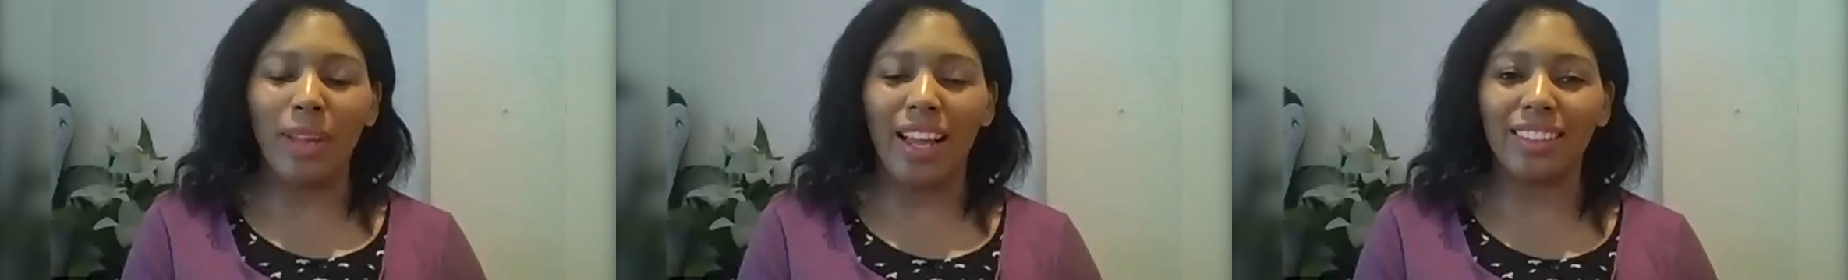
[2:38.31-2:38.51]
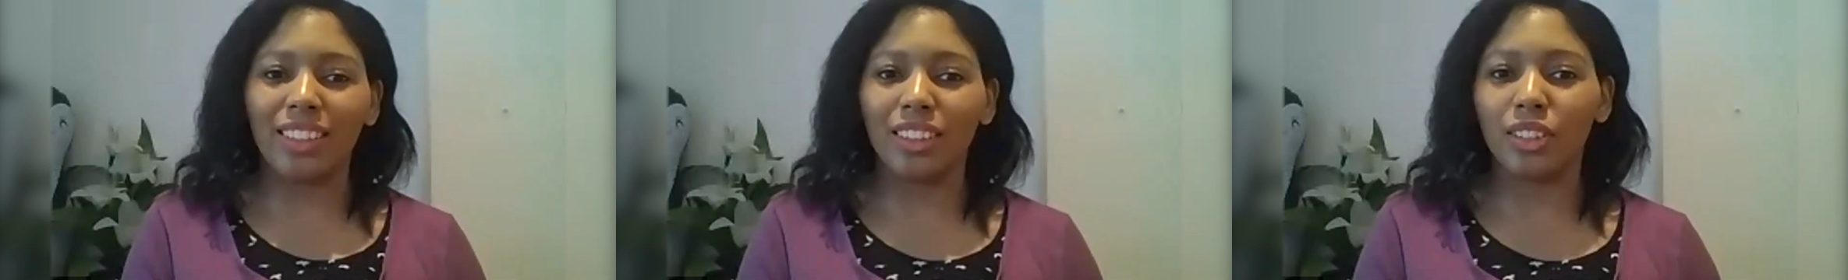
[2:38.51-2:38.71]

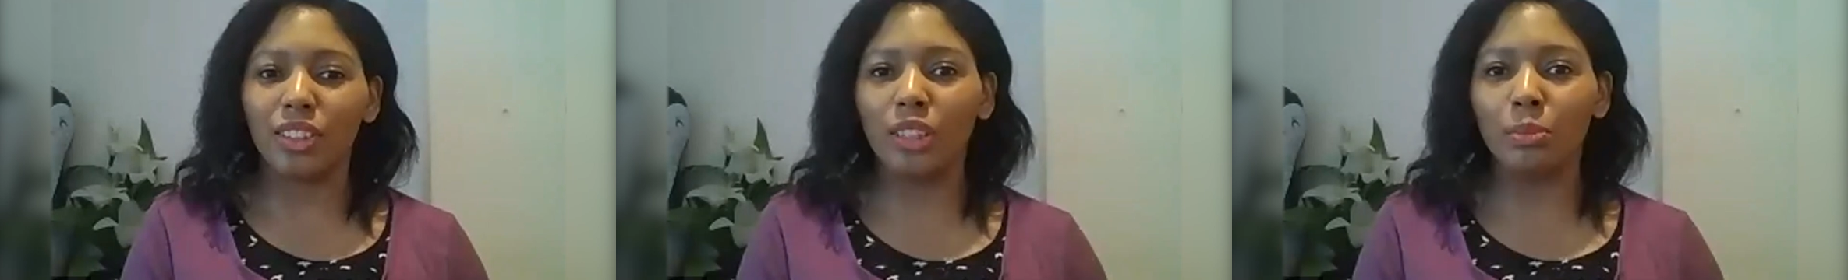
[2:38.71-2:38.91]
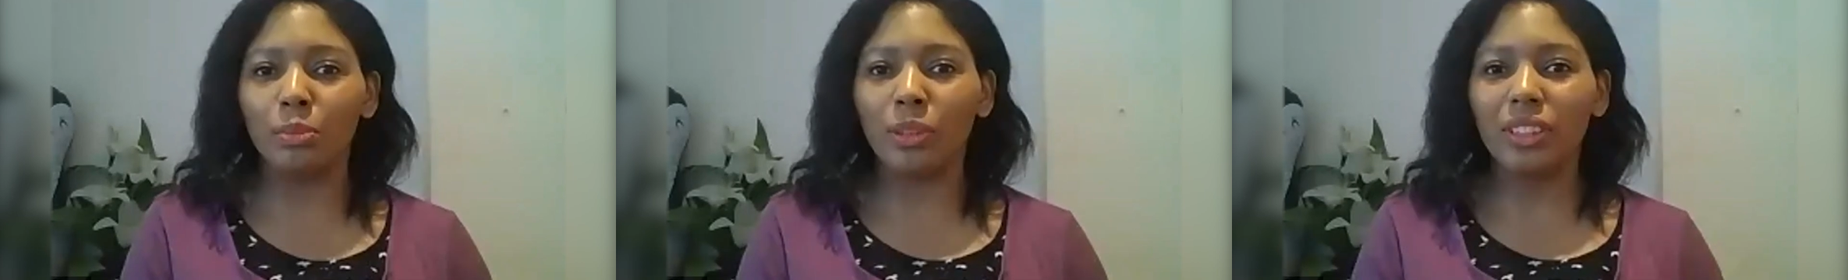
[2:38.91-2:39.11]
past
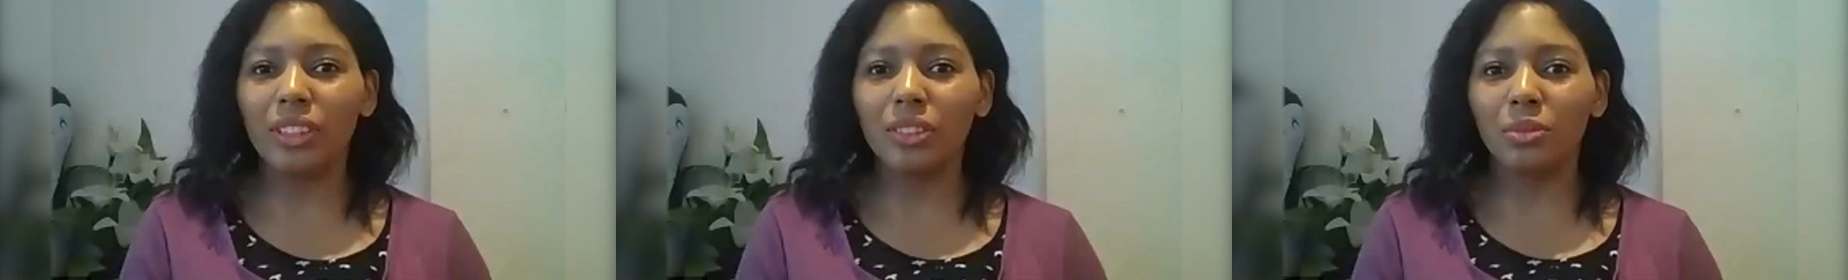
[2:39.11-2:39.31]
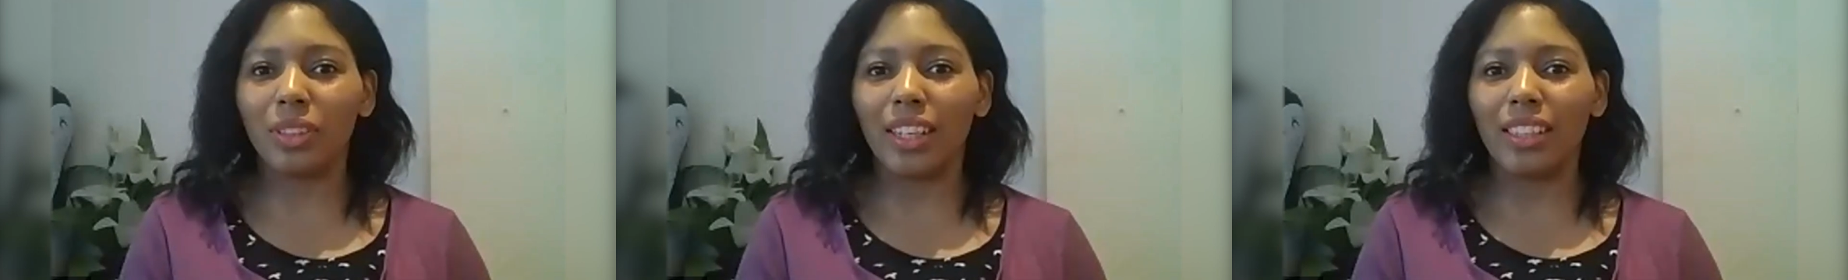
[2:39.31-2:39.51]

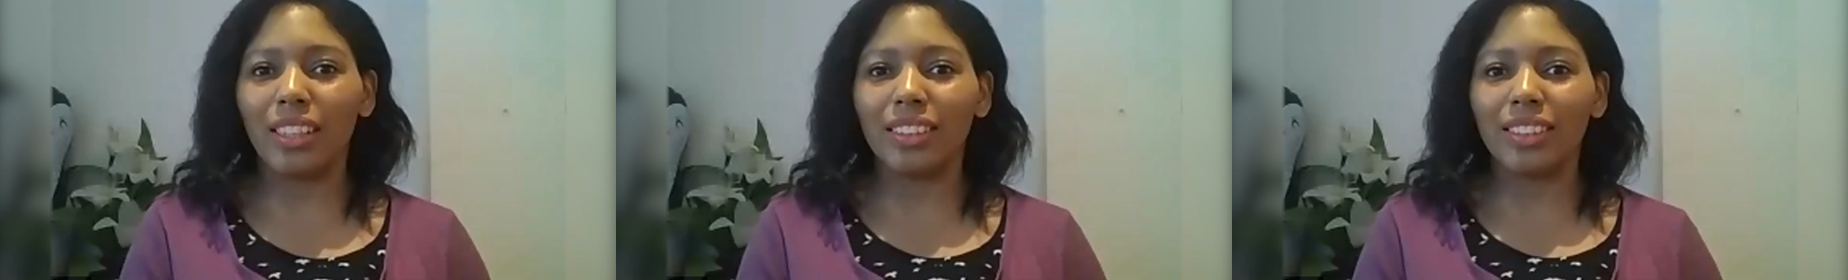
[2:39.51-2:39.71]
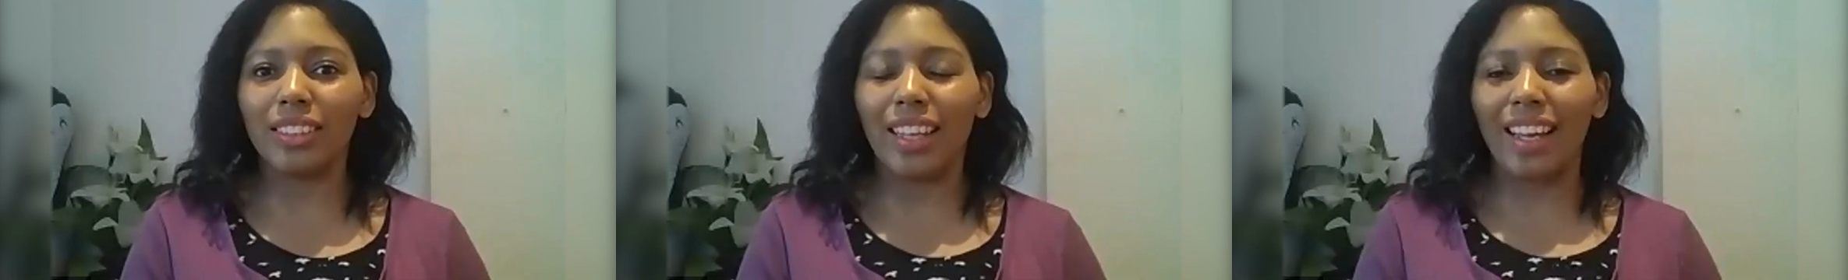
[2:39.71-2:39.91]
October, where I
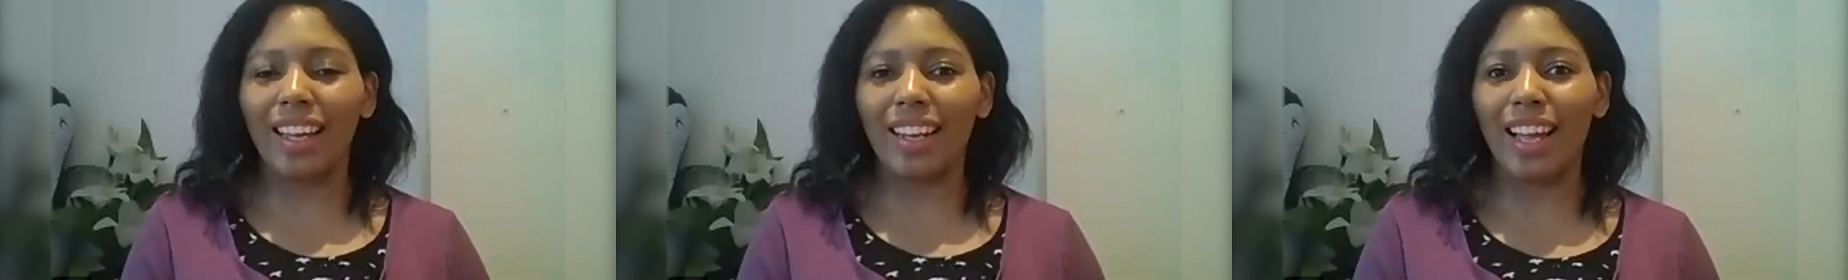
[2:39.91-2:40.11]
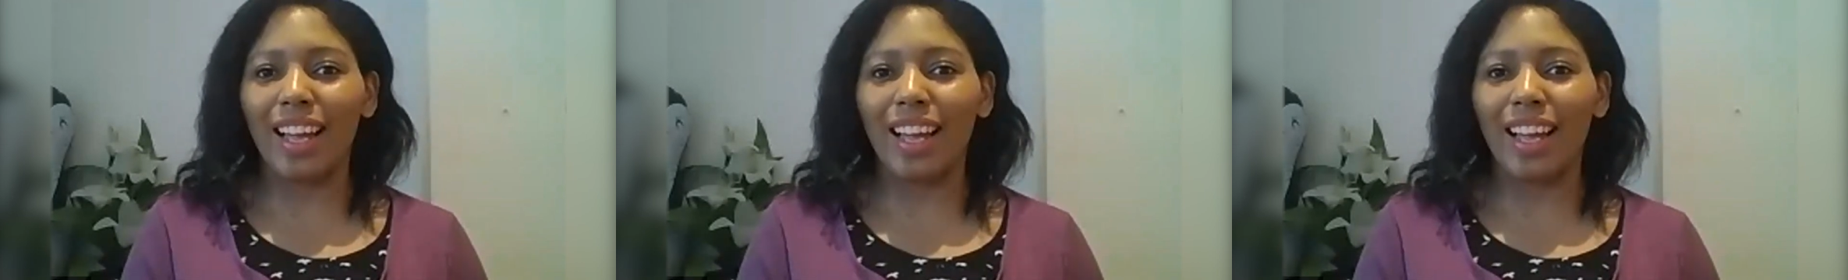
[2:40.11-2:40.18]
looked at